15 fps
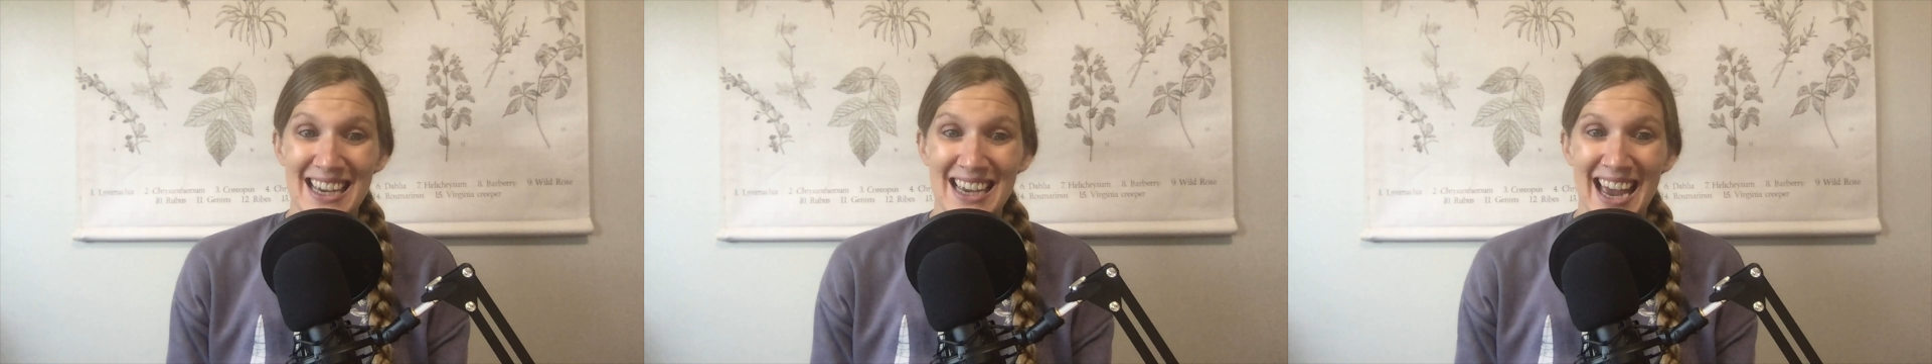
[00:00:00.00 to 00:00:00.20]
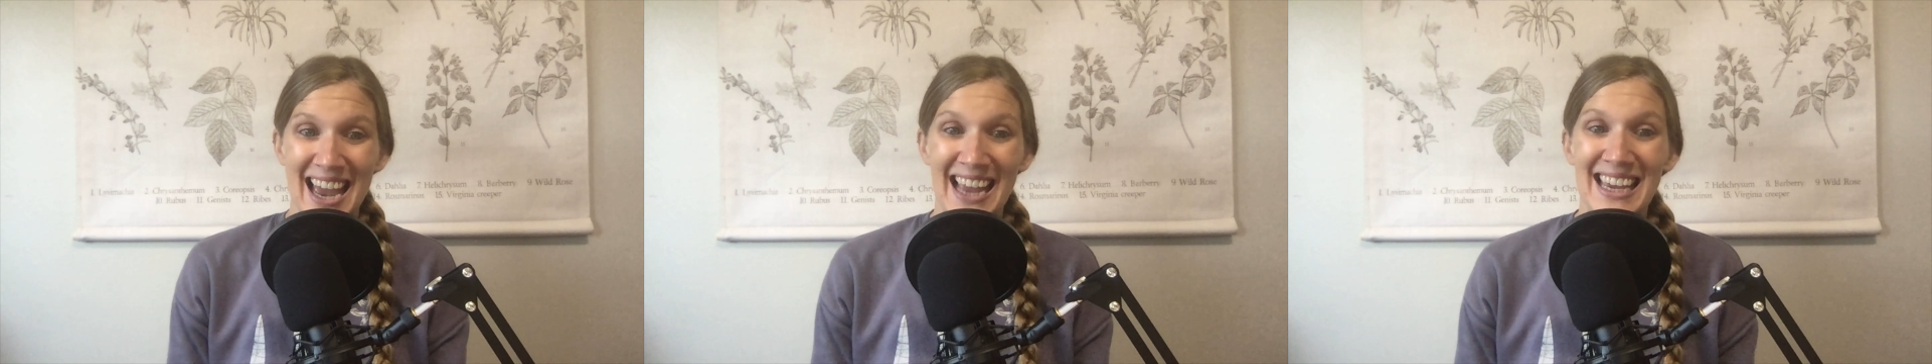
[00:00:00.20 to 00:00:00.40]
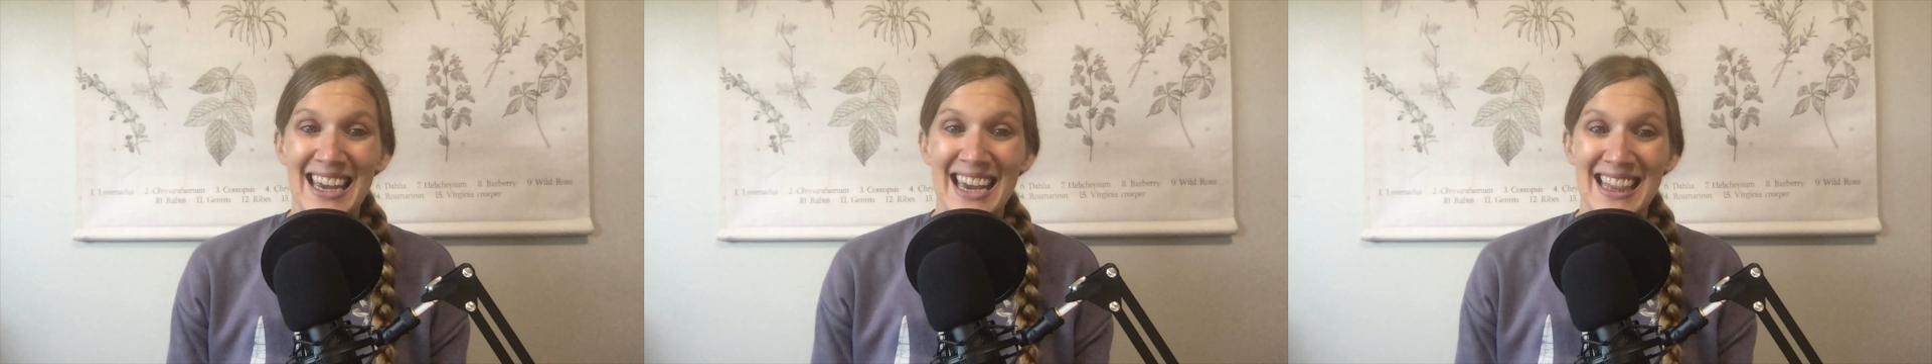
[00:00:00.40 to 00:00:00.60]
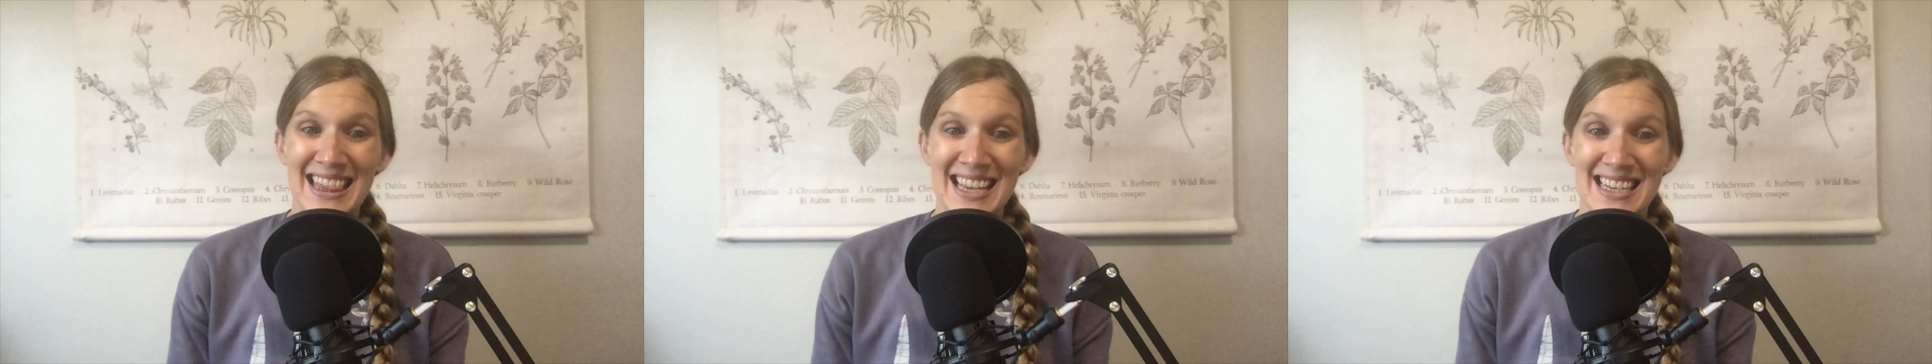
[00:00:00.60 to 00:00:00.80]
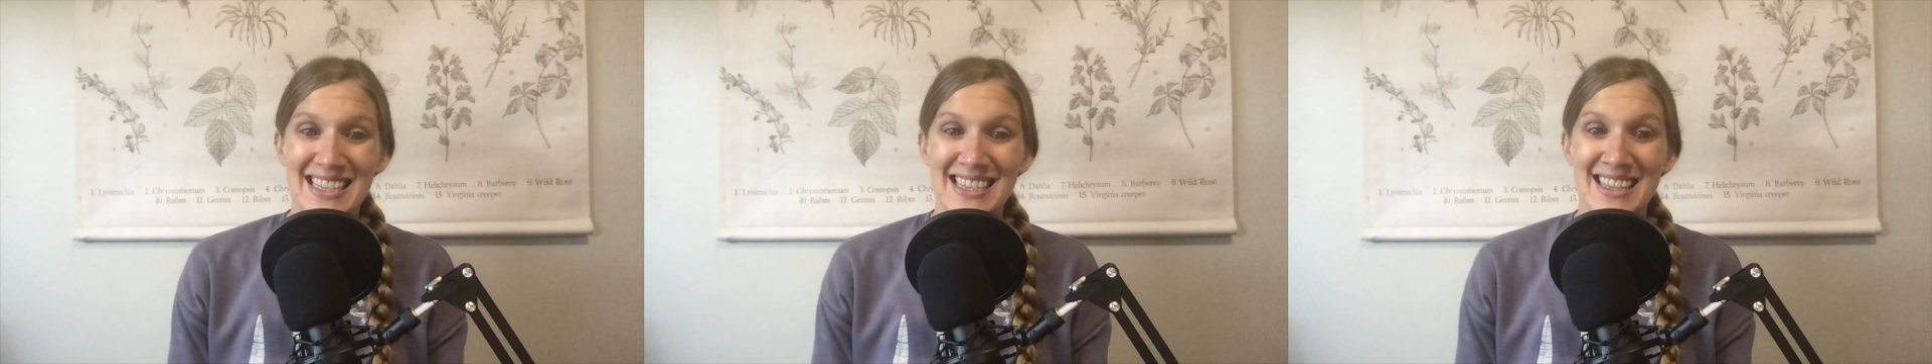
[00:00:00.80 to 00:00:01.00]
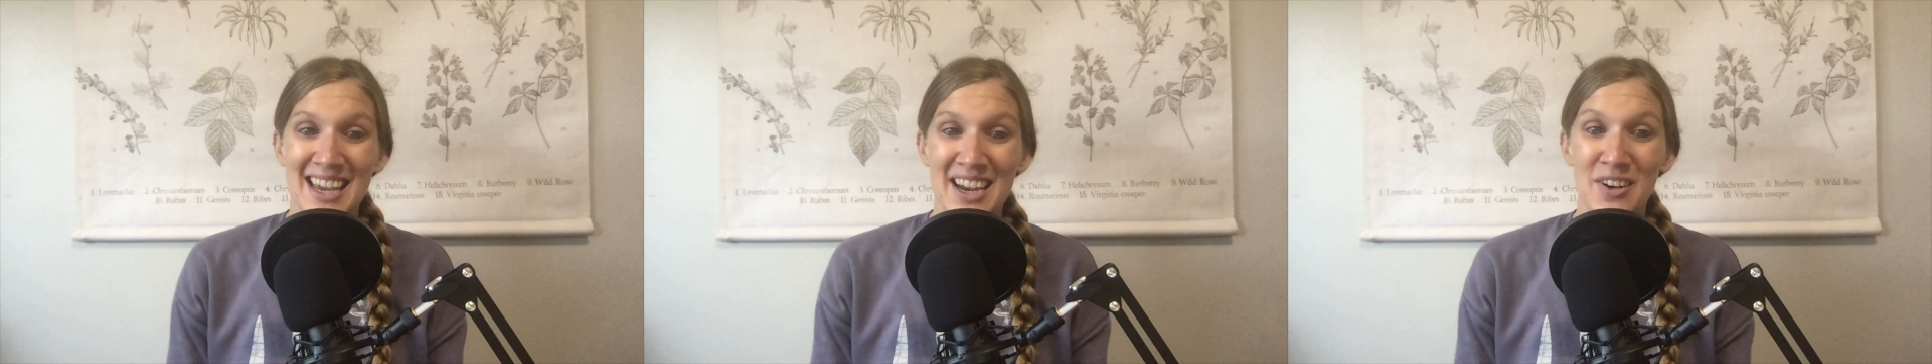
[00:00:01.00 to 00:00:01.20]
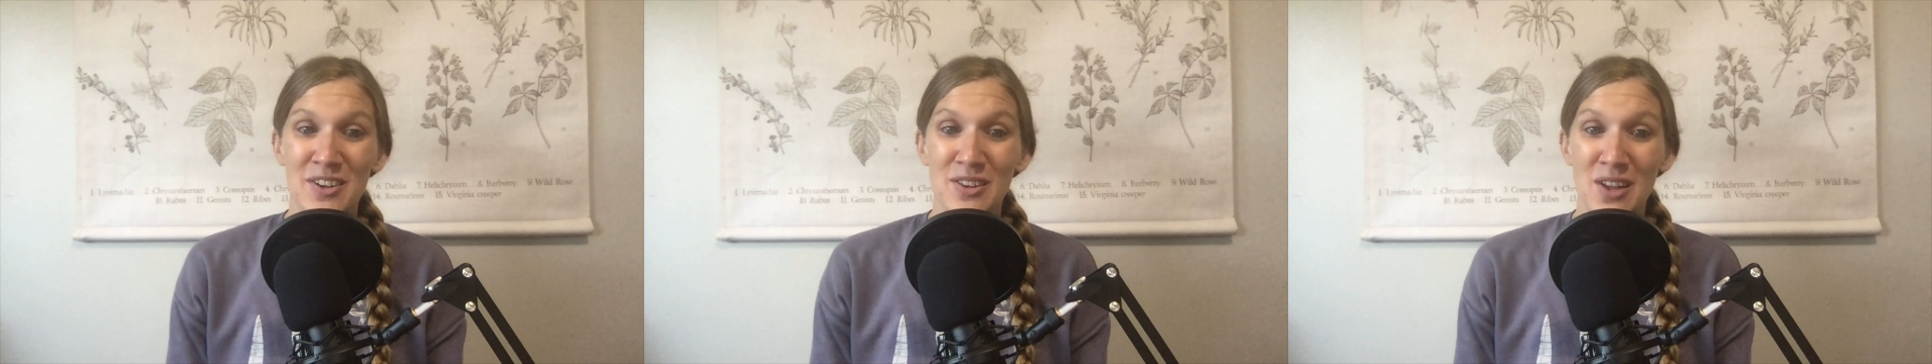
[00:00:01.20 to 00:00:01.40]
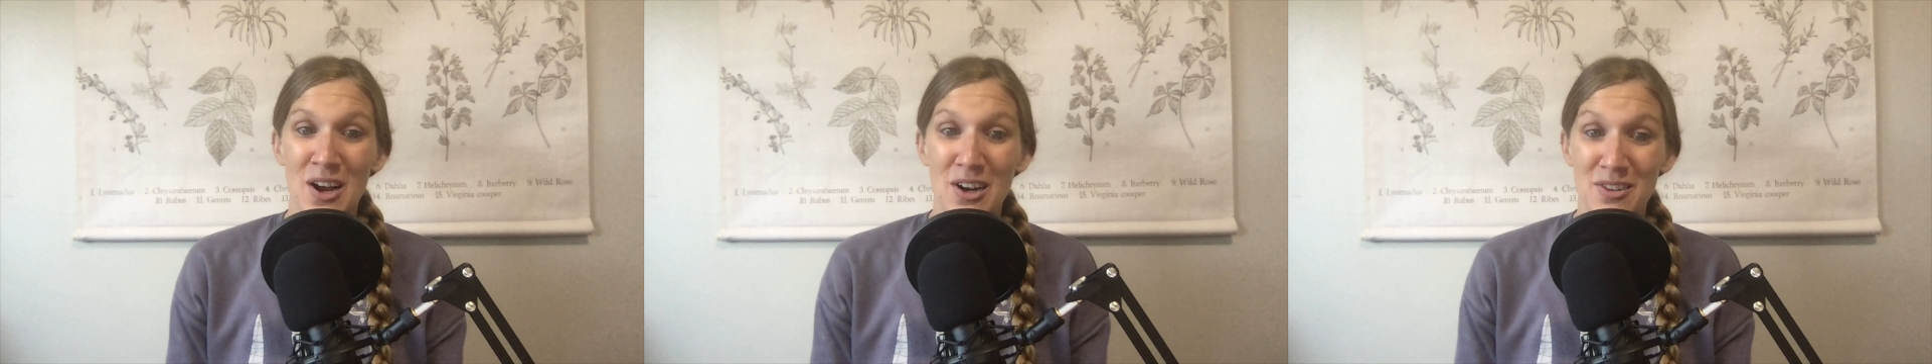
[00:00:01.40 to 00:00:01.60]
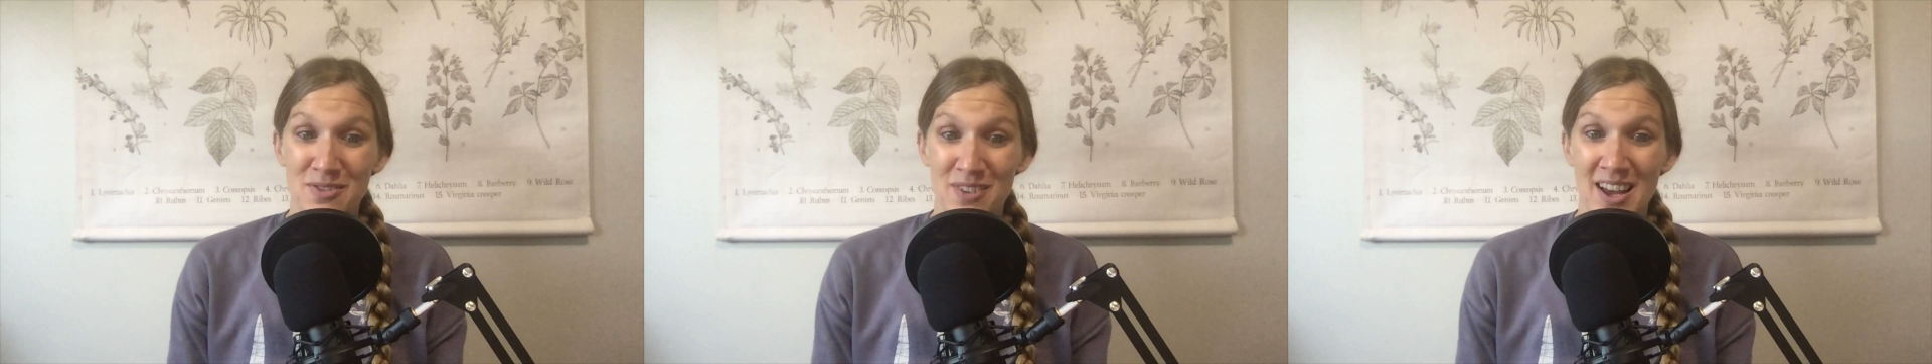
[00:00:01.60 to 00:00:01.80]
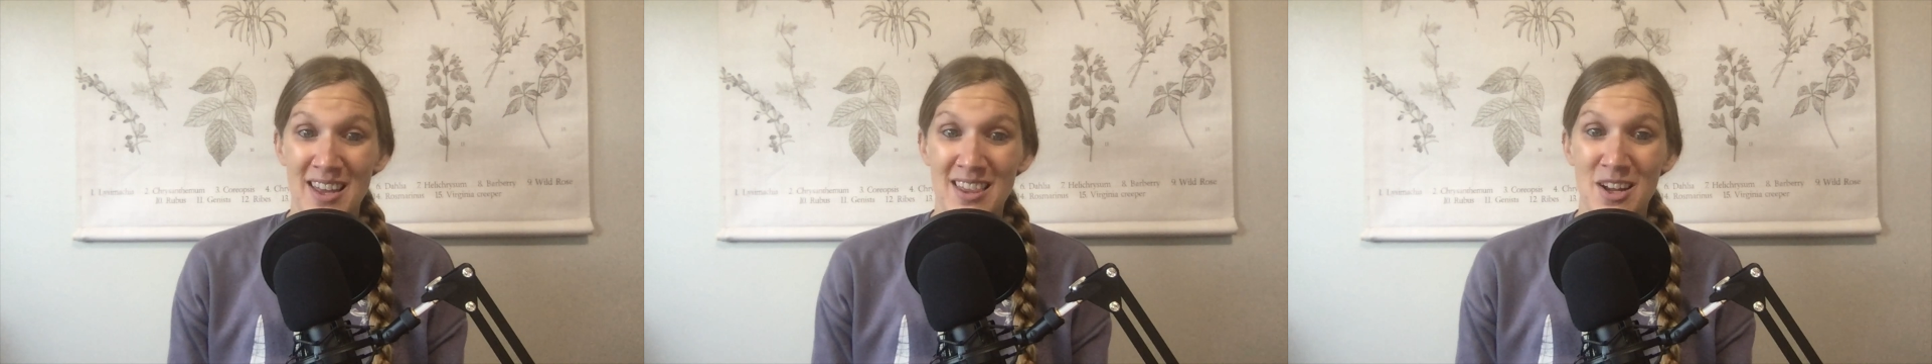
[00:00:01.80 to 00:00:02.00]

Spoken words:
And get this, their larva,